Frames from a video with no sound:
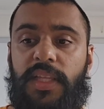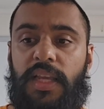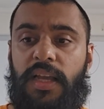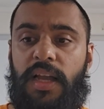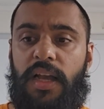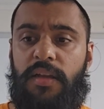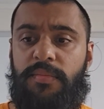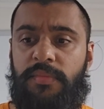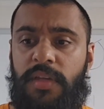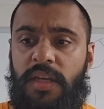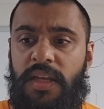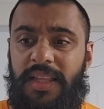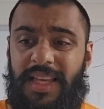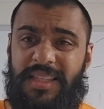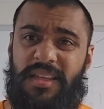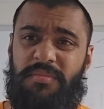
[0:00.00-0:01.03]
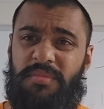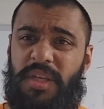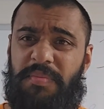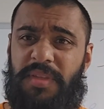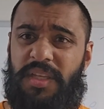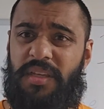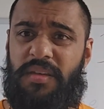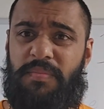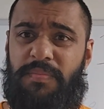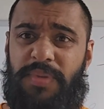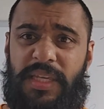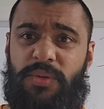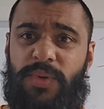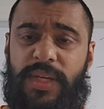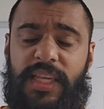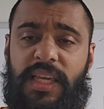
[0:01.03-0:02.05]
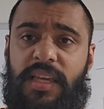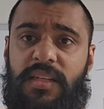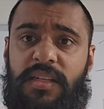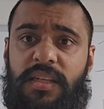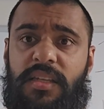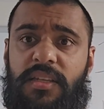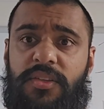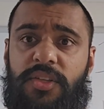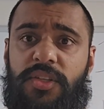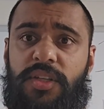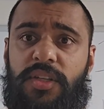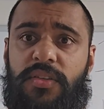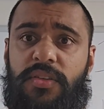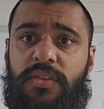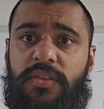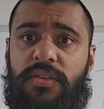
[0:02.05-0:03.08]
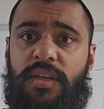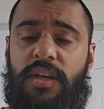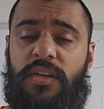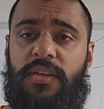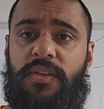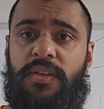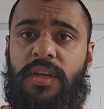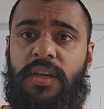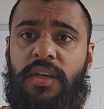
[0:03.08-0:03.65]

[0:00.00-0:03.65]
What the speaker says: That sums up the big weekend in jiu-jitsu. So